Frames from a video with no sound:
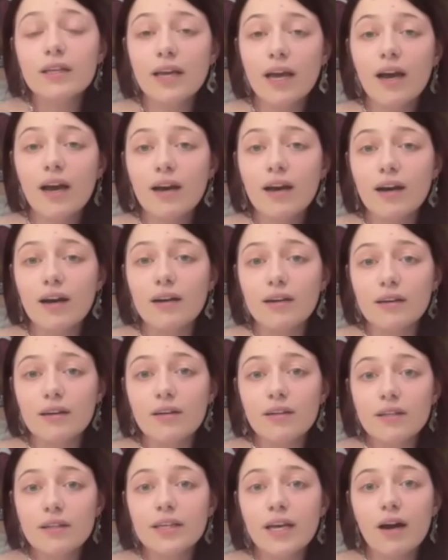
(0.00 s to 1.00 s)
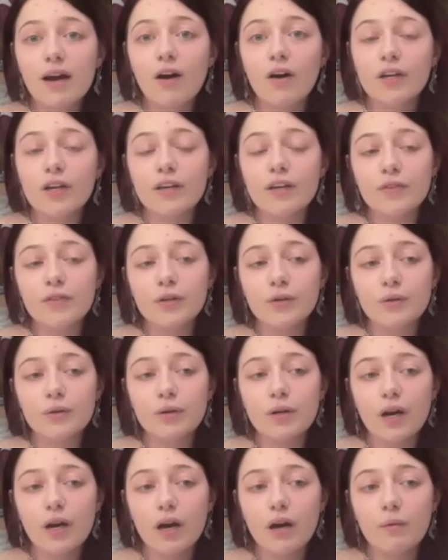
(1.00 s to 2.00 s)
Yeah. Yeah, I'll give
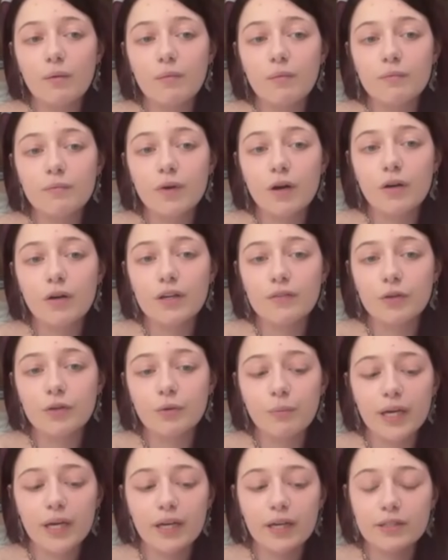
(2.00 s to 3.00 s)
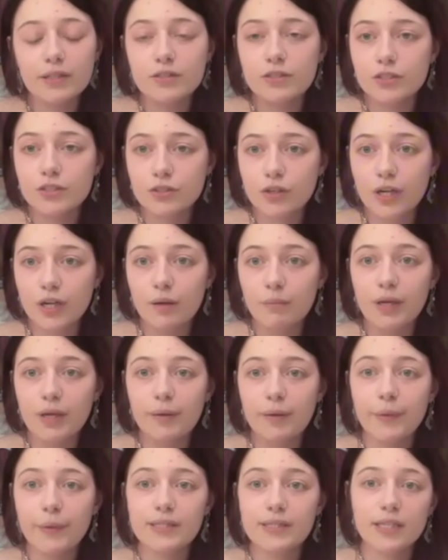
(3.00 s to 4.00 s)
you my Instagram
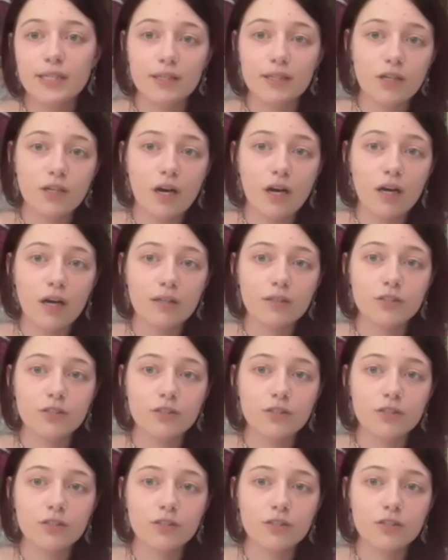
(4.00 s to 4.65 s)
and my TikTok,